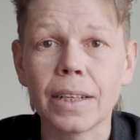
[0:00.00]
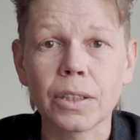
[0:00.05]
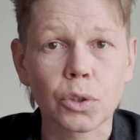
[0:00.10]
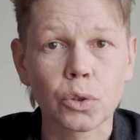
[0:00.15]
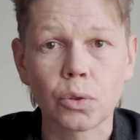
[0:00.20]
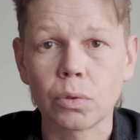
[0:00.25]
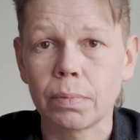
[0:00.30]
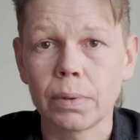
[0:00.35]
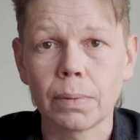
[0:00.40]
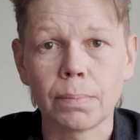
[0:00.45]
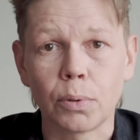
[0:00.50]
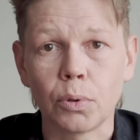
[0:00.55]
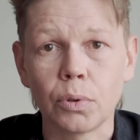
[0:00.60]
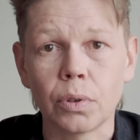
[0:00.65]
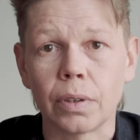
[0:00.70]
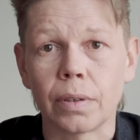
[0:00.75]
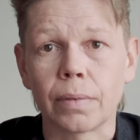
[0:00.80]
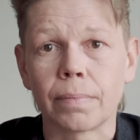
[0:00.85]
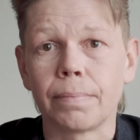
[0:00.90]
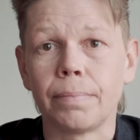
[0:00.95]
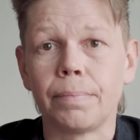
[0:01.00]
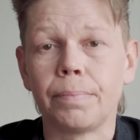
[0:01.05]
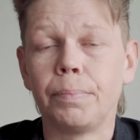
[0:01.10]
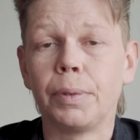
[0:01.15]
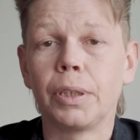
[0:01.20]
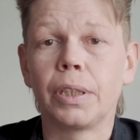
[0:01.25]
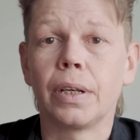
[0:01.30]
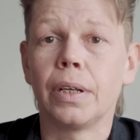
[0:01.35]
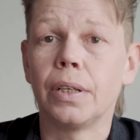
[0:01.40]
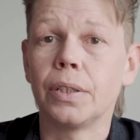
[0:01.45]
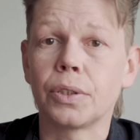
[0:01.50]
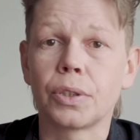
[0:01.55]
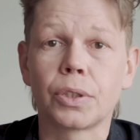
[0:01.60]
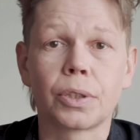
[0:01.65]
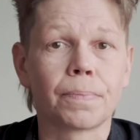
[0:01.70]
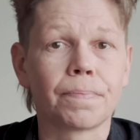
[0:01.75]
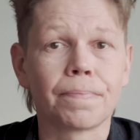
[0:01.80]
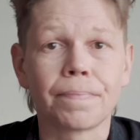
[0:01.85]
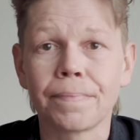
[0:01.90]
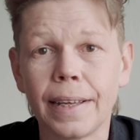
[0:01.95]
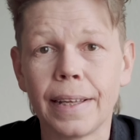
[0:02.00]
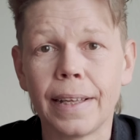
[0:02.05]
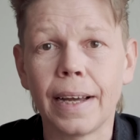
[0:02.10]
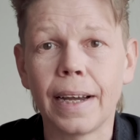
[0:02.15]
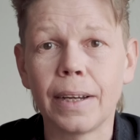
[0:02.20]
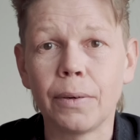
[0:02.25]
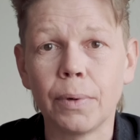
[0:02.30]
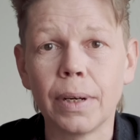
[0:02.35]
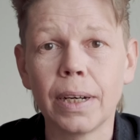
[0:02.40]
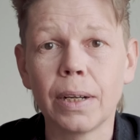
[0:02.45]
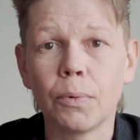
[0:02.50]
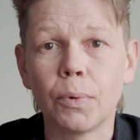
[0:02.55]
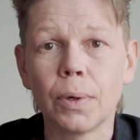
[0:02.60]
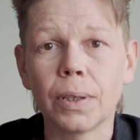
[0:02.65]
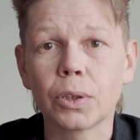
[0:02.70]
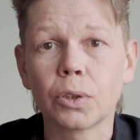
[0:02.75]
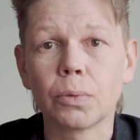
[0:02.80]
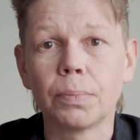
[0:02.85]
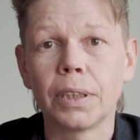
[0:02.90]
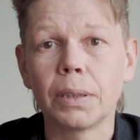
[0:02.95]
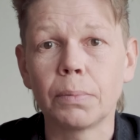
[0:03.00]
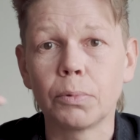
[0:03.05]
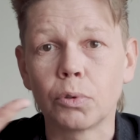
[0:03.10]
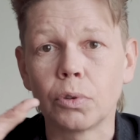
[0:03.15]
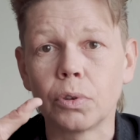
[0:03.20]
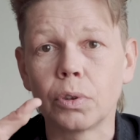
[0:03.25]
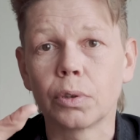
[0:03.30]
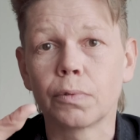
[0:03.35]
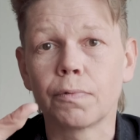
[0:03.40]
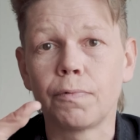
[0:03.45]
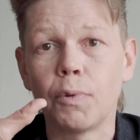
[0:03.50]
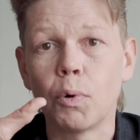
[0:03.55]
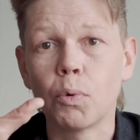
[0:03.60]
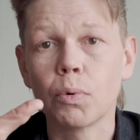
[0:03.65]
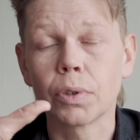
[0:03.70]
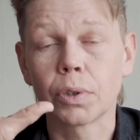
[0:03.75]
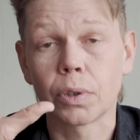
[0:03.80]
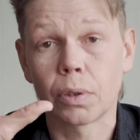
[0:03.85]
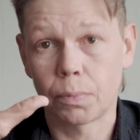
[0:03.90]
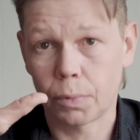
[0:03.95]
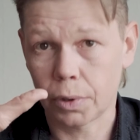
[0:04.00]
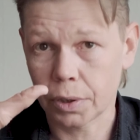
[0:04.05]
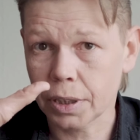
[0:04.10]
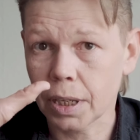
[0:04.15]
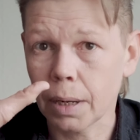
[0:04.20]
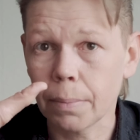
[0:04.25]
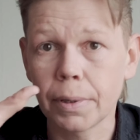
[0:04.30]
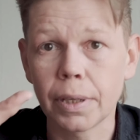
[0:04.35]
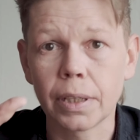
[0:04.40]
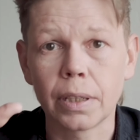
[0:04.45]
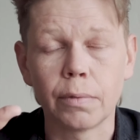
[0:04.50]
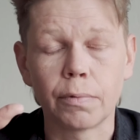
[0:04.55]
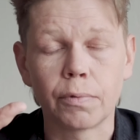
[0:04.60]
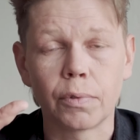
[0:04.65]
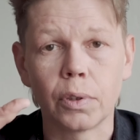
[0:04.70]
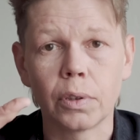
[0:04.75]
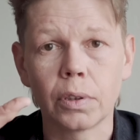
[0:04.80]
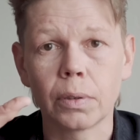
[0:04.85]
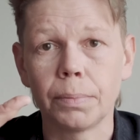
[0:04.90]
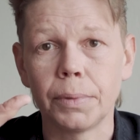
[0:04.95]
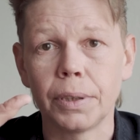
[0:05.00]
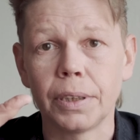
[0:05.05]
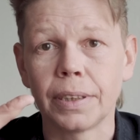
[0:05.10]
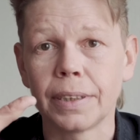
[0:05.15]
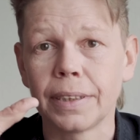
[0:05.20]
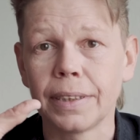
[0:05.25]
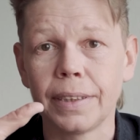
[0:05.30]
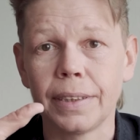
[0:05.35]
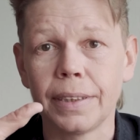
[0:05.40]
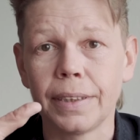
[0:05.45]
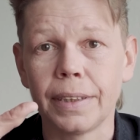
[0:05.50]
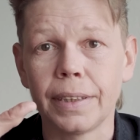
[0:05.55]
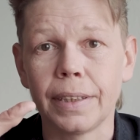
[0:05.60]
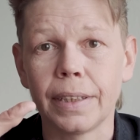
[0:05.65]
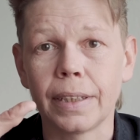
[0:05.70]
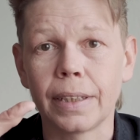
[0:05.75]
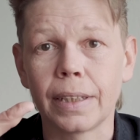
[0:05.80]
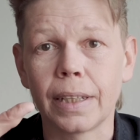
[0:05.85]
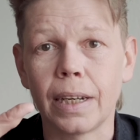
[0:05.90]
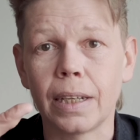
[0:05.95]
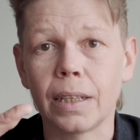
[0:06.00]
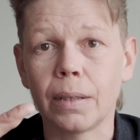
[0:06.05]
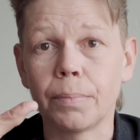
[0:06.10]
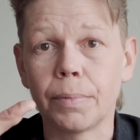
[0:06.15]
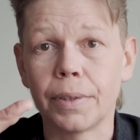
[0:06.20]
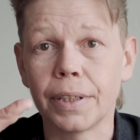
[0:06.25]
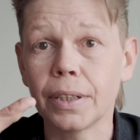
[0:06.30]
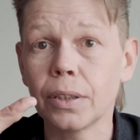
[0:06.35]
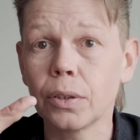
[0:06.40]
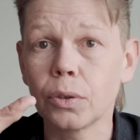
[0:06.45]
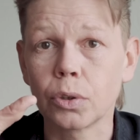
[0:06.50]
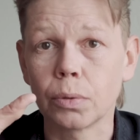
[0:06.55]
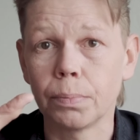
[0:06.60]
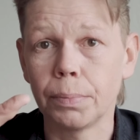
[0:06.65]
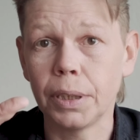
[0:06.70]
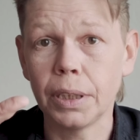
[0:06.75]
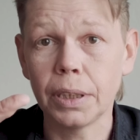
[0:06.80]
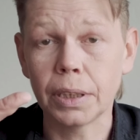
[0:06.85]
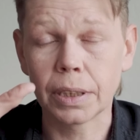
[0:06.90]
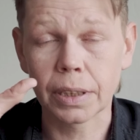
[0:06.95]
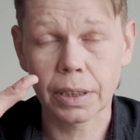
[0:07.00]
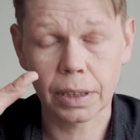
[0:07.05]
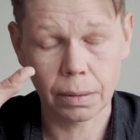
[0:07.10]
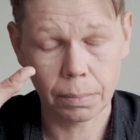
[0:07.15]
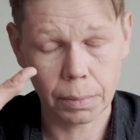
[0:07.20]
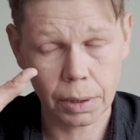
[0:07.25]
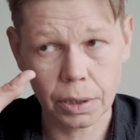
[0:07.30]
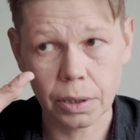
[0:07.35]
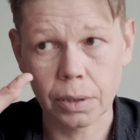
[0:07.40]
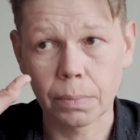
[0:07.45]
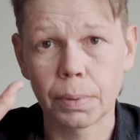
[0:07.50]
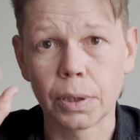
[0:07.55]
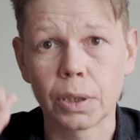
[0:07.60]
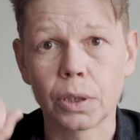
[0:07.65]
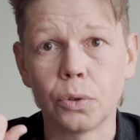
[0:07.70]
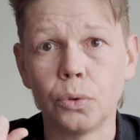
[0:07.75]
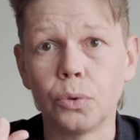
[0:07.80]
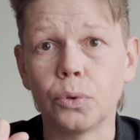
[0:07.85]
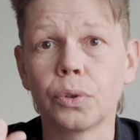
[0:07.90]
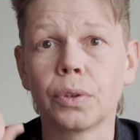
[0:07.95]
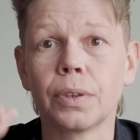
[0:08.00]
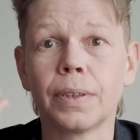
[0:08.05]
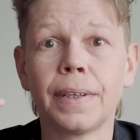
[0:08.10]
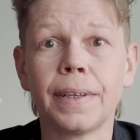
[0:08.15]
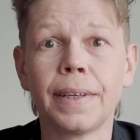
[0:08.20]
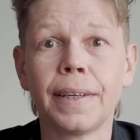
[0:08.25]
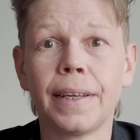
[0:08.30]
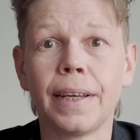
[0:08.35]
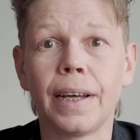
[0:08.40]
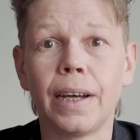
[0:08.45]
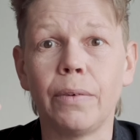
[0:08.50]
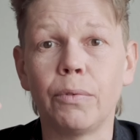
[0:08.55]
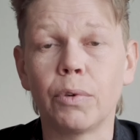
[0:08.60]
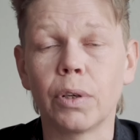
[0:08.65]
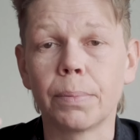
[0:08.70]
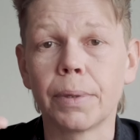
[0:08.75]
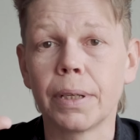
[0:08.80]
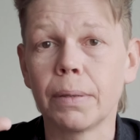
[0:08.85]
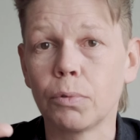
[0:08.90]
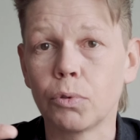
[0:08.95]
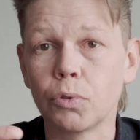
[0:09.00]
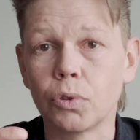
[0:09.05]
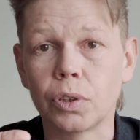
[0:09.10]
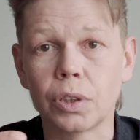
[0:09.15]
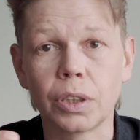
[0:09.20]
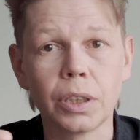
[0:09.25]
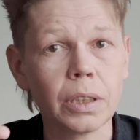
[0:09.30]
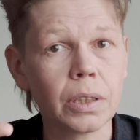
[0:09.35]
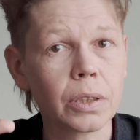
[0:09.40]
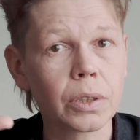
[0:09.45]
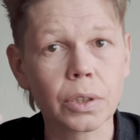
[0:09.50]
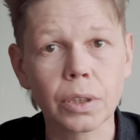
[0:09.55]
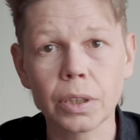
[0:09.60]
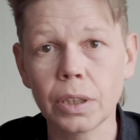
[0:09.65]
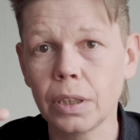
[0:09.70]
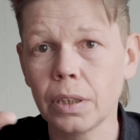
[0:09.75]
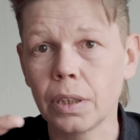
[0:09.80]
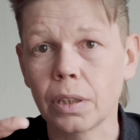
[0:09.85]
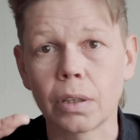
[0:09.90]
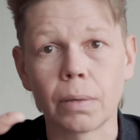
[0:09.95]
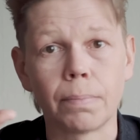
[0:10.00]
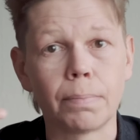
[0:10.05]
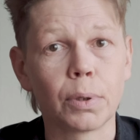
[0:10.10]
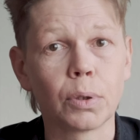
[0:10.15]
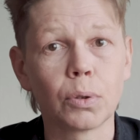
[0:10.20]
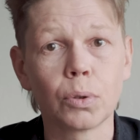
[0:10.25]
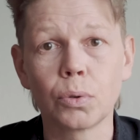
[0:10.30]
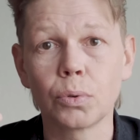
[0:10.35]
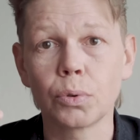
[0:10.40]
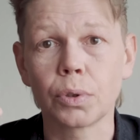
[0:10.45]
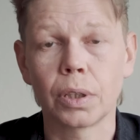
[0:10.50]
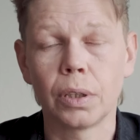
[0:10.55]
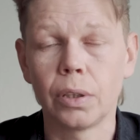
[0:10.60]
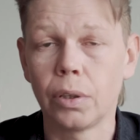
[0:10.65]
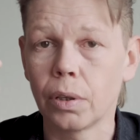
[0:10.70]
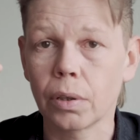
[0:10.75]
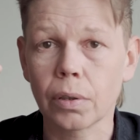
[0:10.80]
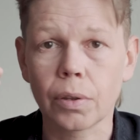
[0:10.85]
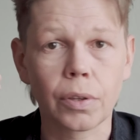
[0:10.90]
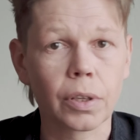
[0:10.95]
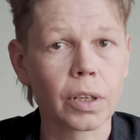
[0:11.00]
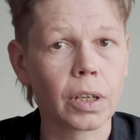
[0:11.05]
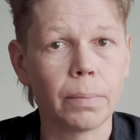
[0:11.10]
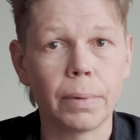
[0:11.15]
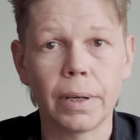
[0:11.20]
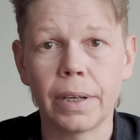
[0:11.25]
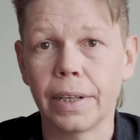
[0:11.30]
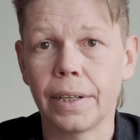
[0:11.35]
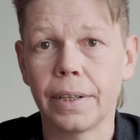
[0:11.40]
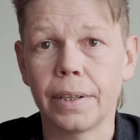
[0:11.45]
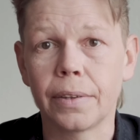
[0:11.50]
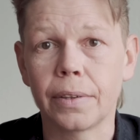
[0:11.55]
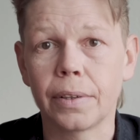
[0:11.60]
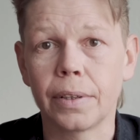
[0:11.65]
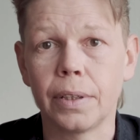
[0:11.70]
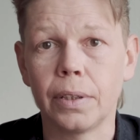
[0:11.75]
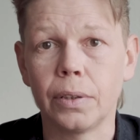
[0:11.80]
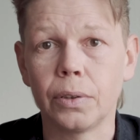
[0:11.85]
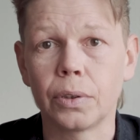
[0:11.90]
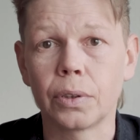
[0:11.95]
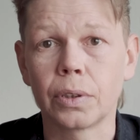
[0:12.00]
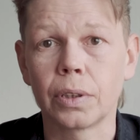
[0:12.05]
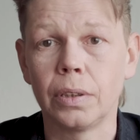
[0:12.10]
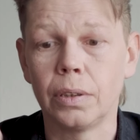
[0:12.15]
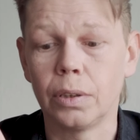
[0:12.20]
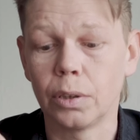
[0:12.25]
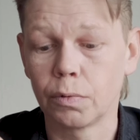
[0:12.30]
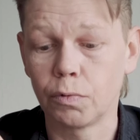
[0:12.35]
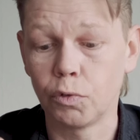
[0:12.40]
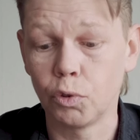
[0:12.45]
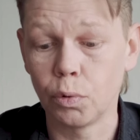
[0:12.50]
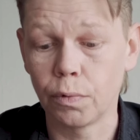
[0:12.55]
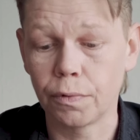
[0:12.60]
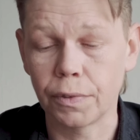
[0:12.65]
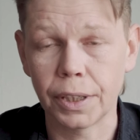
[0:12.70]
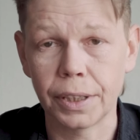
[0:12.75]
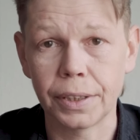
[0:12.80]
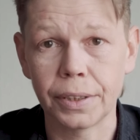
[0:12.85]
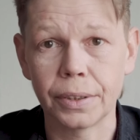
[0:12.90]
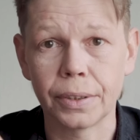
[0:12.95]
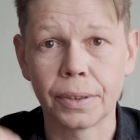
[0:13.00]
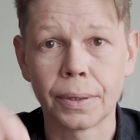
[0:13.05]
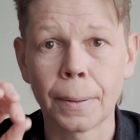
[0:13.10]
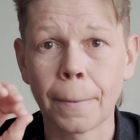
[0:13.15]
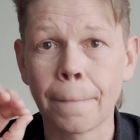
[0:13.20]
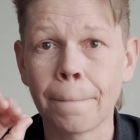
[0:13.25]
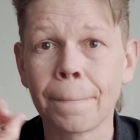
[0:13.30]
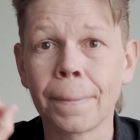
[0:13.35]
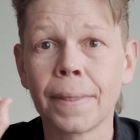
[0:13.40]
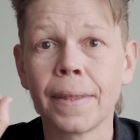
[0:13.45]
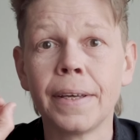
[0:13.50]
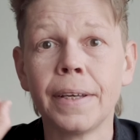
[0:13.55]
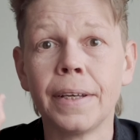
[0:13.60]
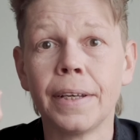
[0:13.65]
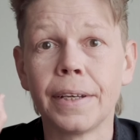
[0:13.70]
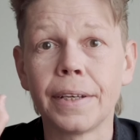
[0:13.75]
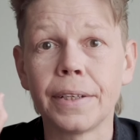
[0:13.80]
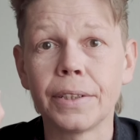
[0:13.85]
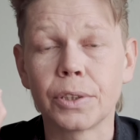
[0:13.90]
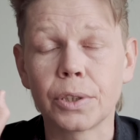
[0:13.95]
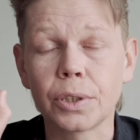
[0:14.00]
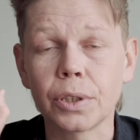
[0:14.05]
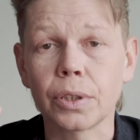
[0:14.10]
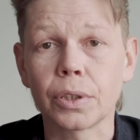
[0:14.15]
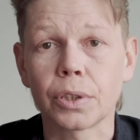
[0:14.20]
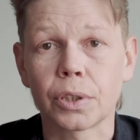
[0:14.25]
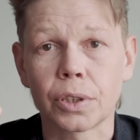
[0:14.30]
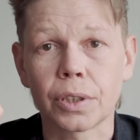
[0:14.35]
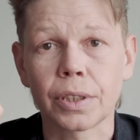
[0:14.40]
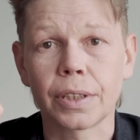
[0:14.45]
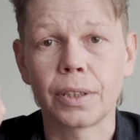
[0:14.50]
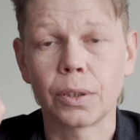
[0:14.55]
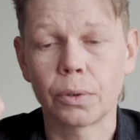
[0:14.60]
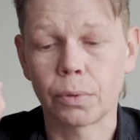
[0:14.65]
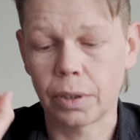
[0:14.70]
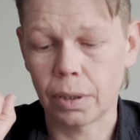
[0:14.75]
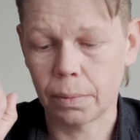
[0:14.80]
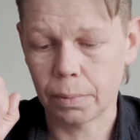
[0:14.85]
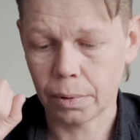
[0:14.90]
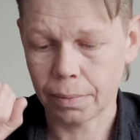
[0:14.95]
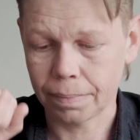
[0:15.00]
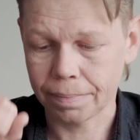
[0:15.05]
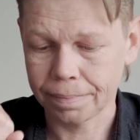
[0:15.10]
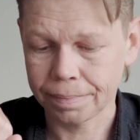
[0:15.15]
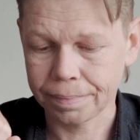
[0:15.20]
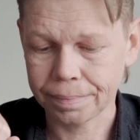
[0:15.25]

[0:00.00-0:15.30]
that's super important because I really want to be able to just focus on what's happening in front of me. I am there to make amazing pictures. I want to be able to see the scene and compose and not think about anything else. And this viewfinder is just incredible.